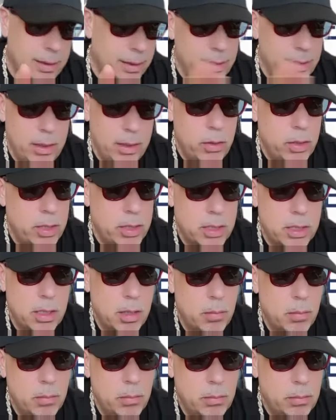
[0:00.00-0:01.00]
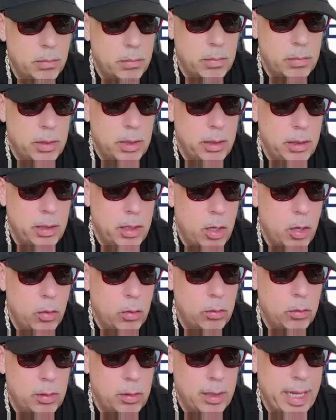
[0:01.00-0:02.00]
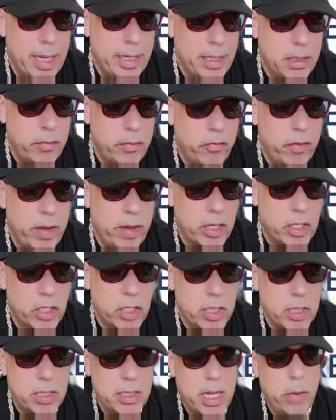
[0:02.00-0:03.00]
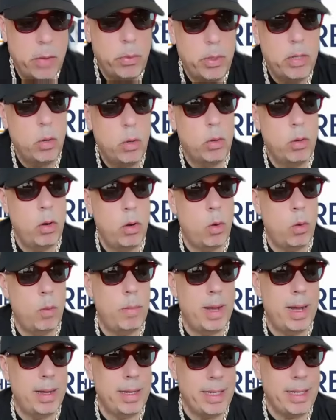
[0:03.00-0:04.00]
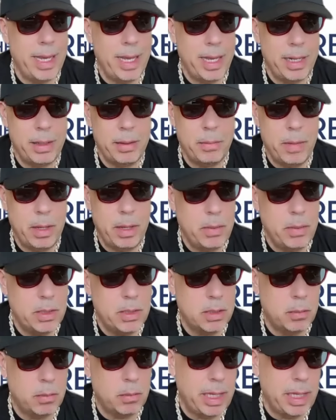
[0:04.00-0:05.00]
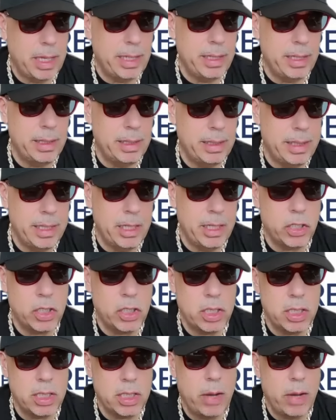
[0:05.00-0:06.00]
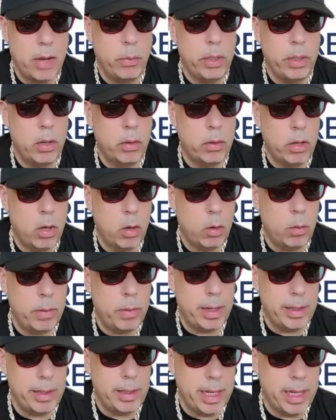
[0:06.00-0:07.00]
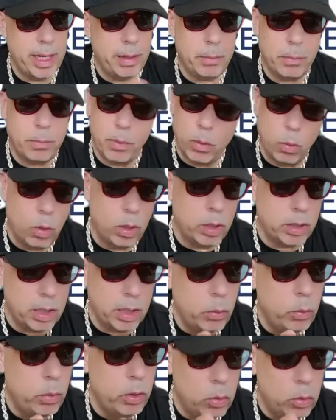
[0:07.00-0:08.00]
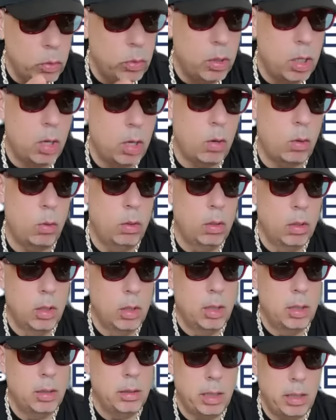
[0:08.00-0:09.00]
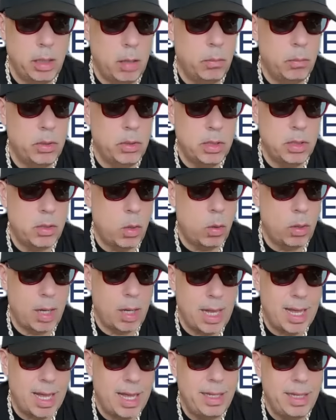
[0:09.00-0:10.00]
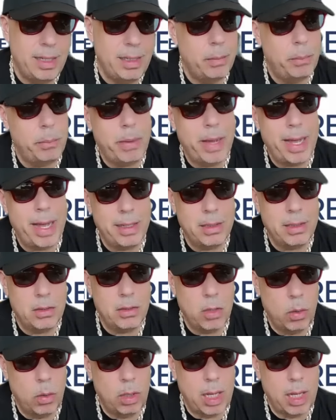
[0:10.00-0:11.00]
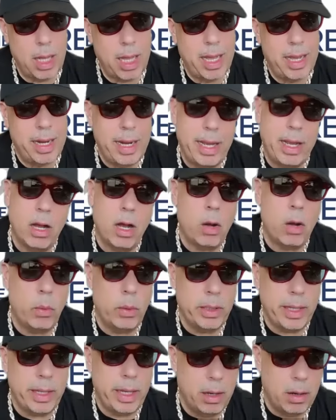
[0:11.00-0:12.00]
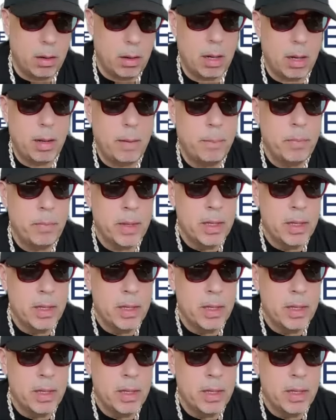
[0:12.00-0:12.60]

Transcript: You know, there's some, you know, late defections that we don't know about yet, maybe some late additions that we don't know about yet. But one thing we do know, the numbers don't lie, the patterns don't lie, they are what they are.